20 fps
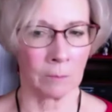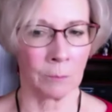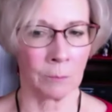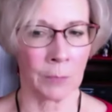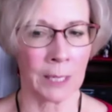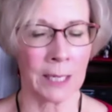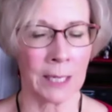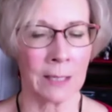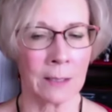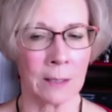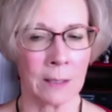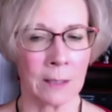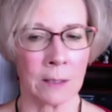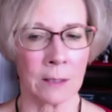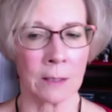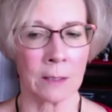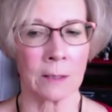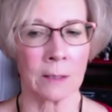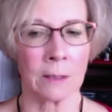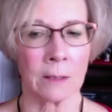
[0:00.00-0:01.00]

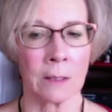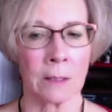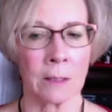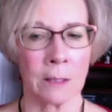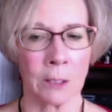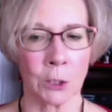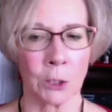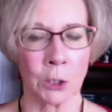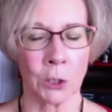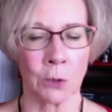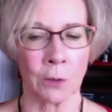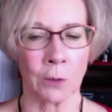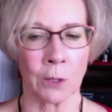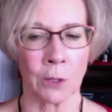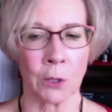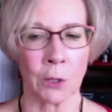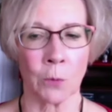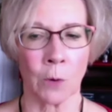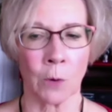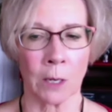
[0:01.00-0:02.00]
pieces to this year that
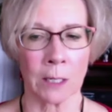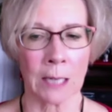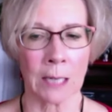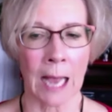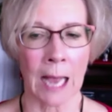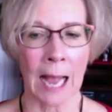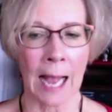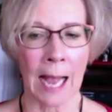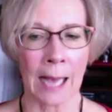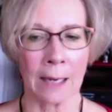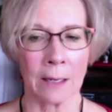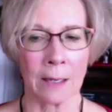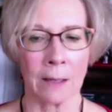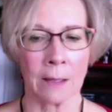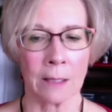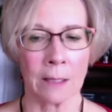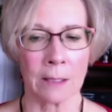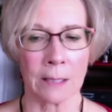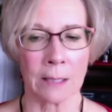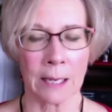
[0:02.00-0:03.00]
you want to add to
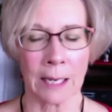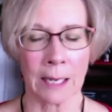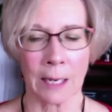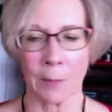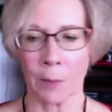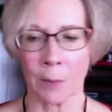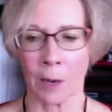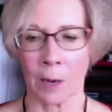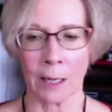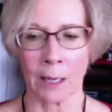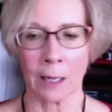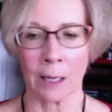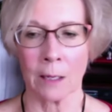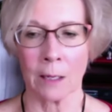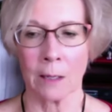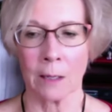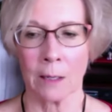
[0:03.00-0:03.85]
this, anybody,